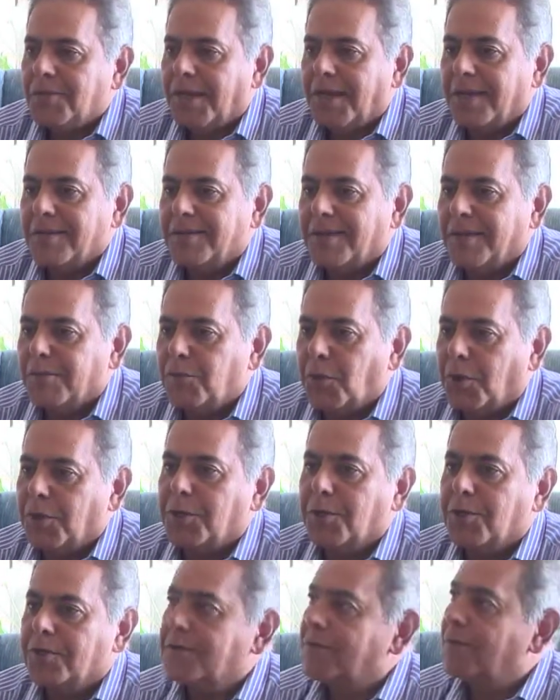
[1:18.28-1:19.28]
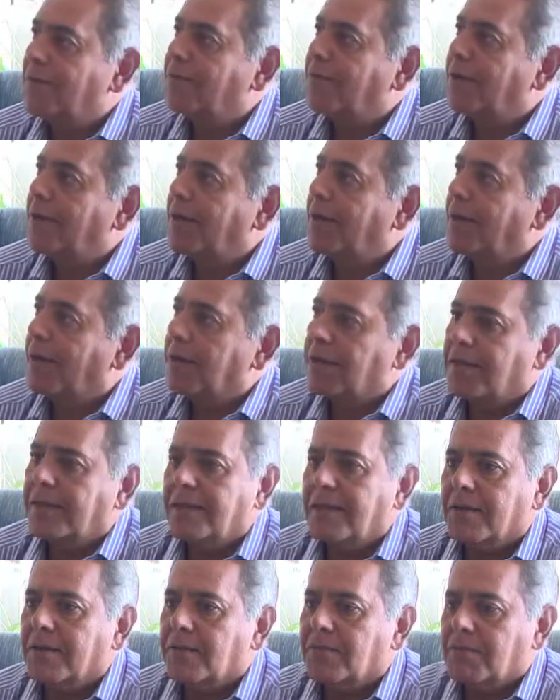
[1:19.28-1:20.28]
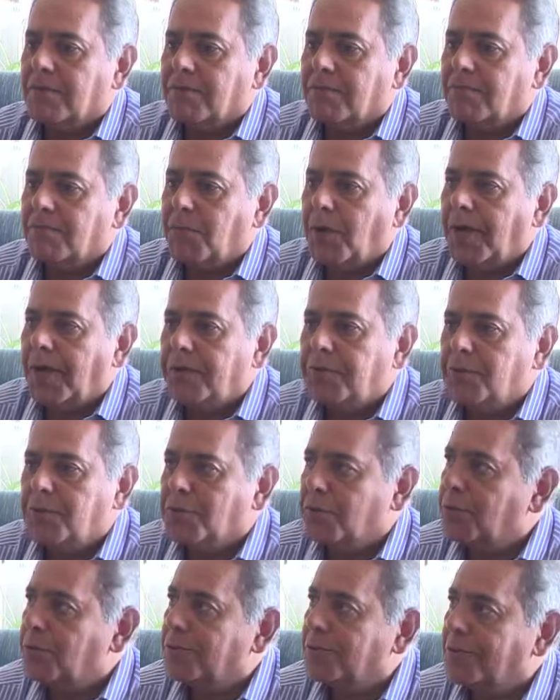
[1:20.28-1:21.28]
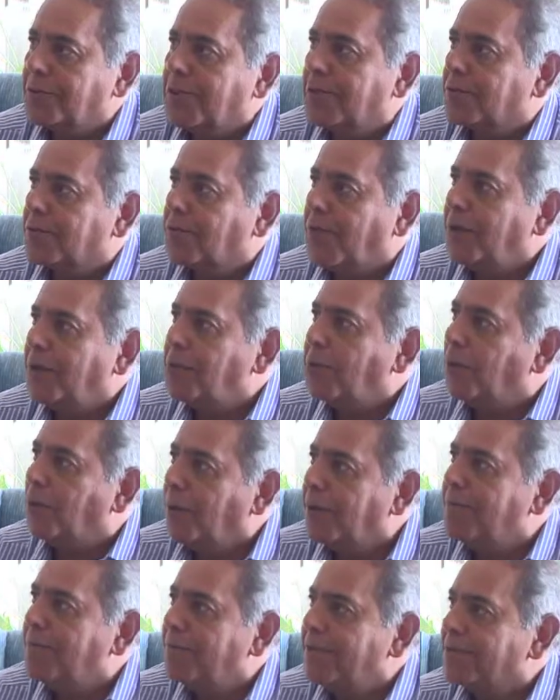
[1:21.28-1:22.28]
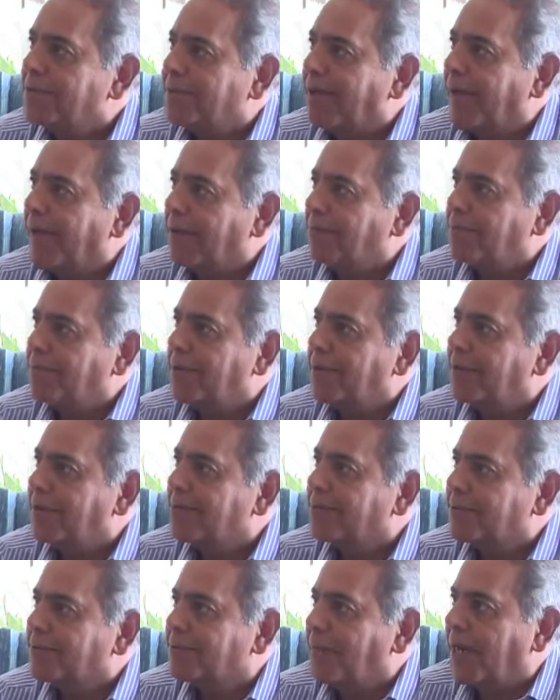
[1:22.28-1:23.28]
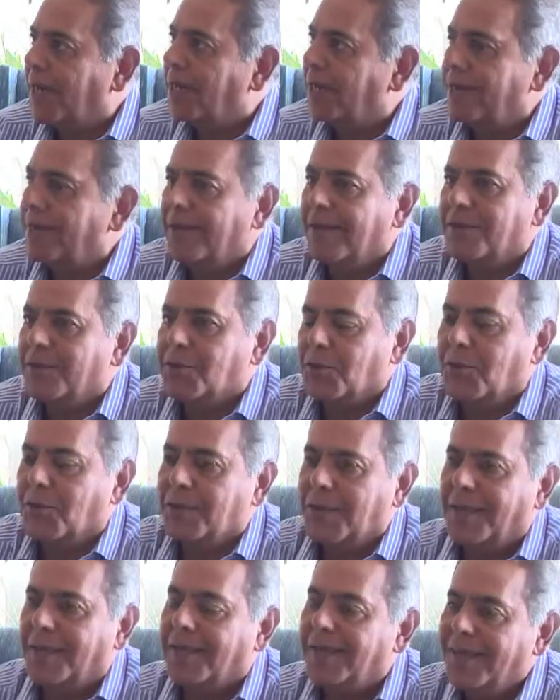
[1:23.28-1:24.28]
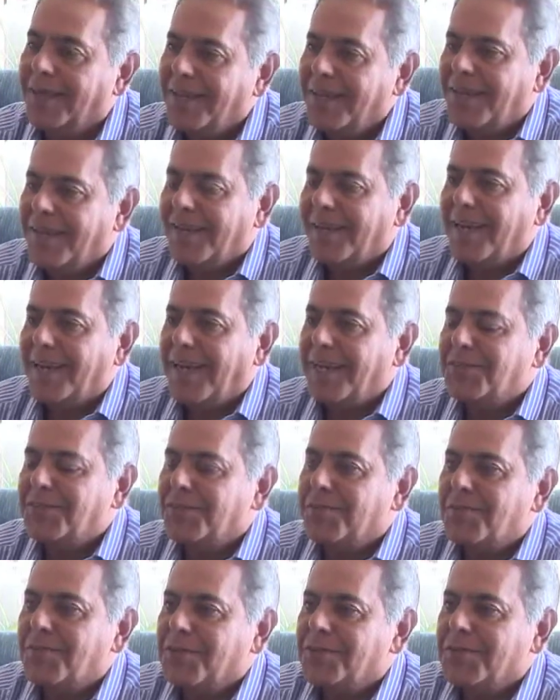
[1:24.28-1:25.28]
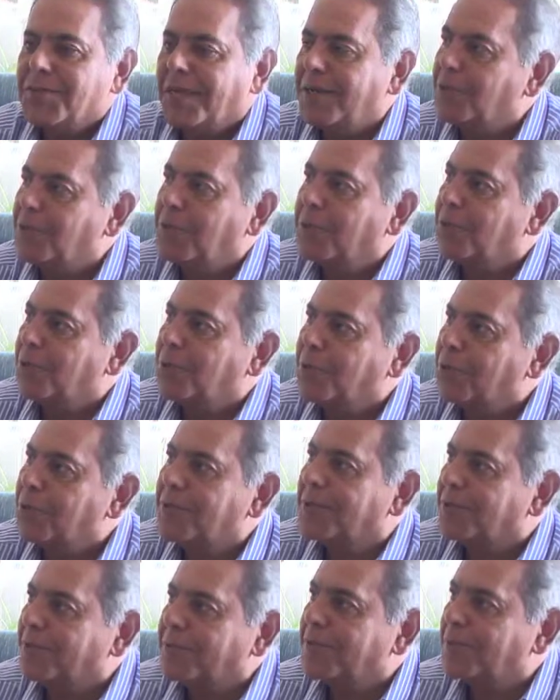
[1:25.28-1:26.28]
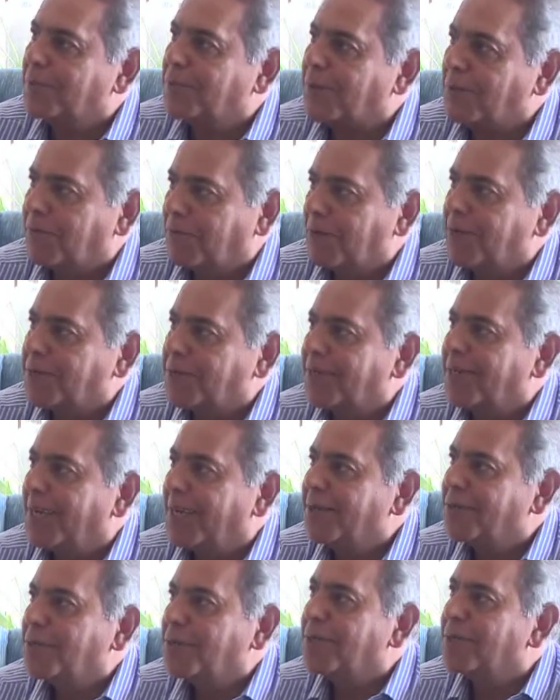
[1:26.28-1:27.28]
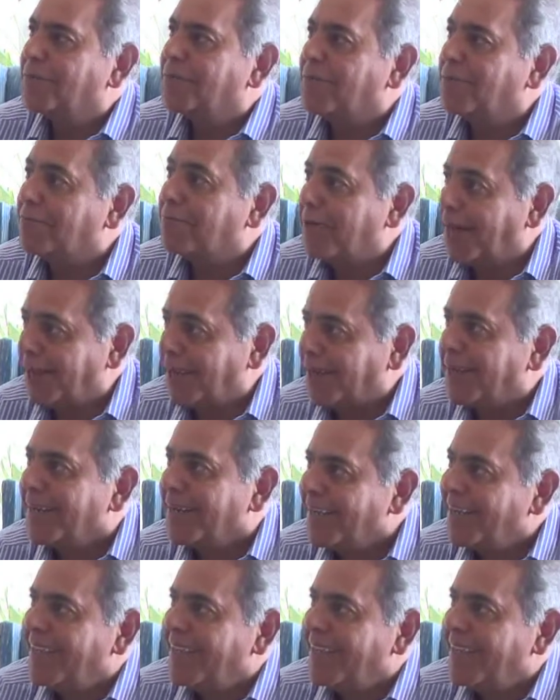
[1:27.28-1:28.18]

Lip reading: I think Boycott said very rightly that, why aren't you so serious? Why are you always laughing and smiling and talking? And I said, because I don't do this as a profession. I do it for fun.